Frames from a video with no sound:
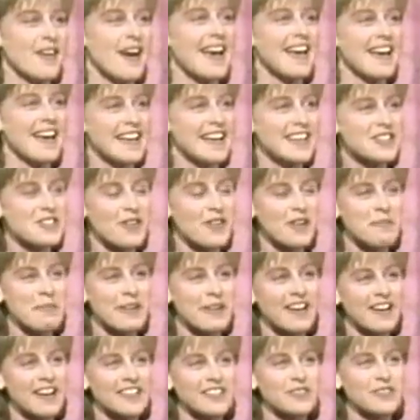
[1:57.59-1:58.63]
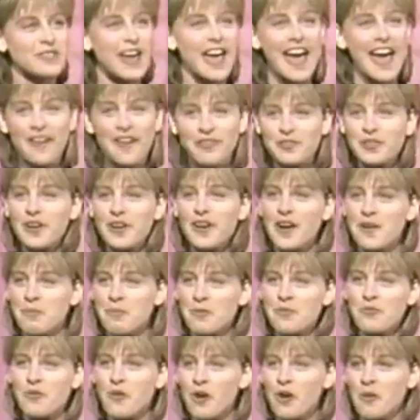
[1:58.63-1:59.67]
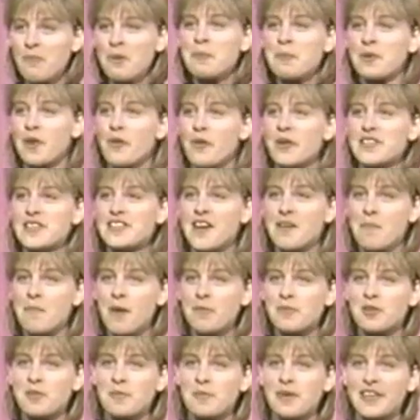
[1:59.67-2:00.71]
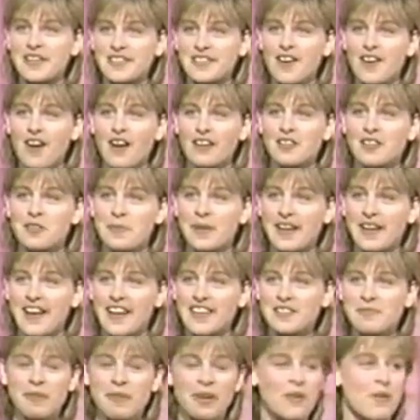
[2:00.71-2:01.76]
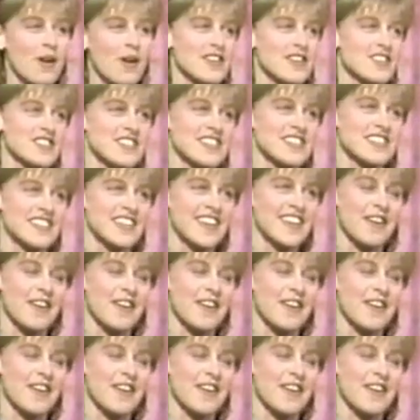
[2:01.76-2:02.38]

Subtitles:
I enjoy it because after I perform, people always come up to me and talk to me and ask me questions.